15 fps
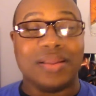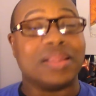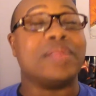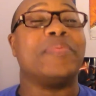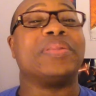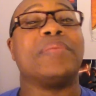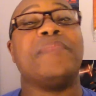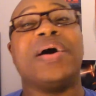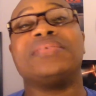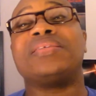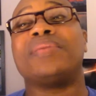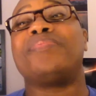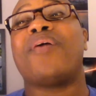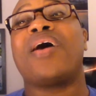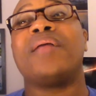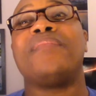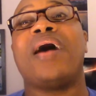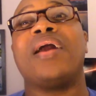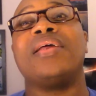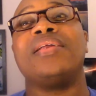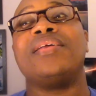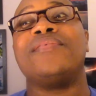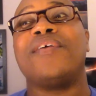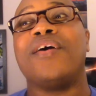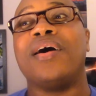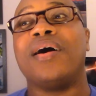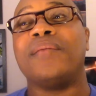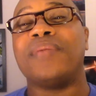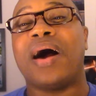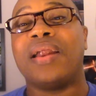But the messed up part about it
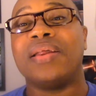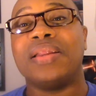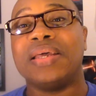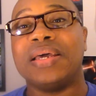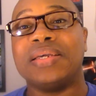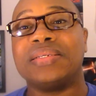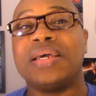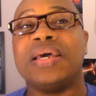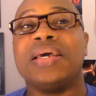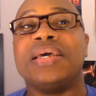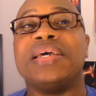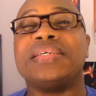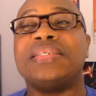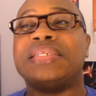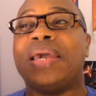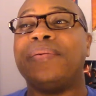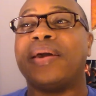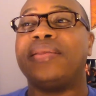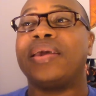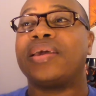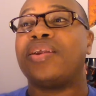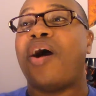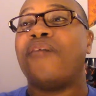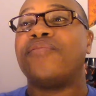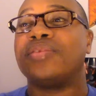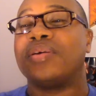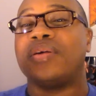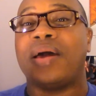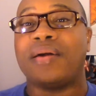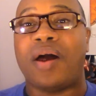is his name got taken off
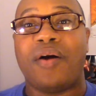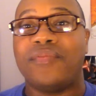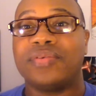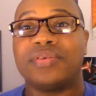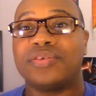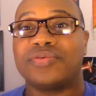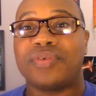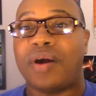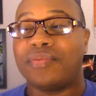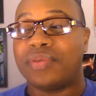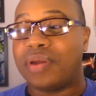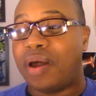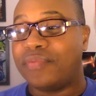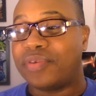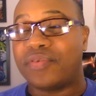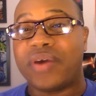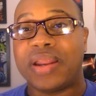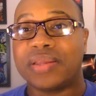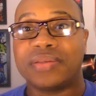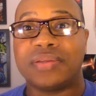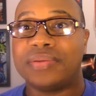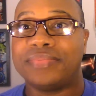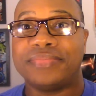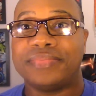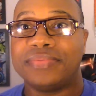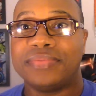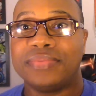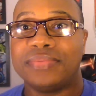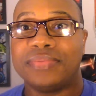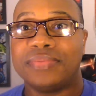the credits.
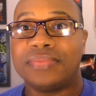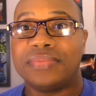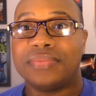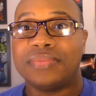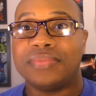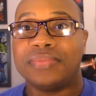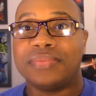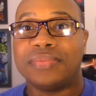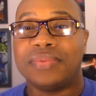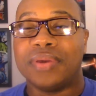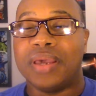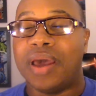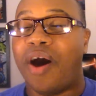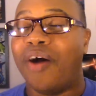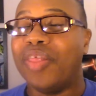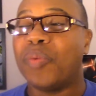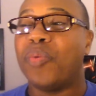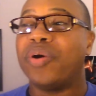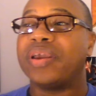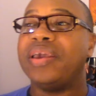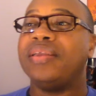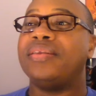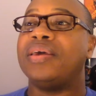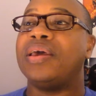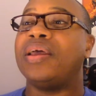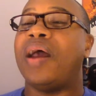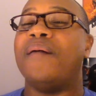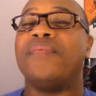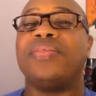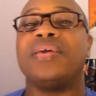All the work he did,
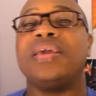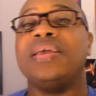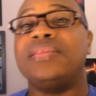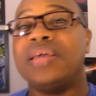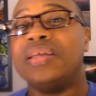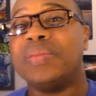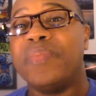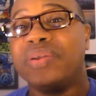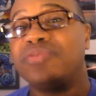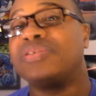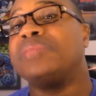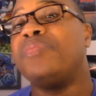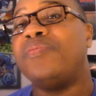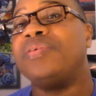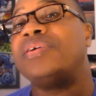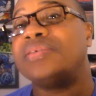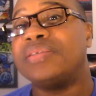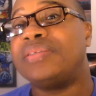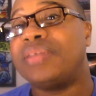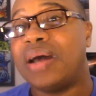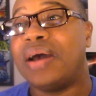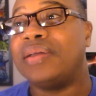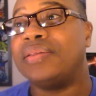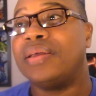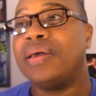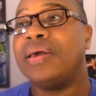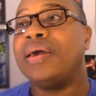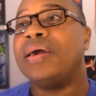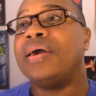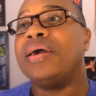everything he did to make sure this movie gets done,
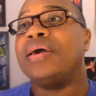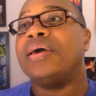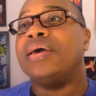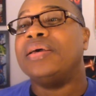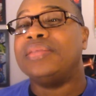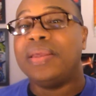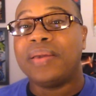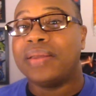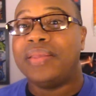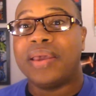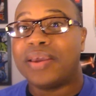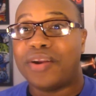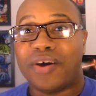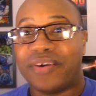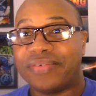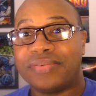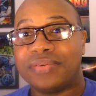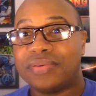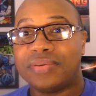his name got taken off.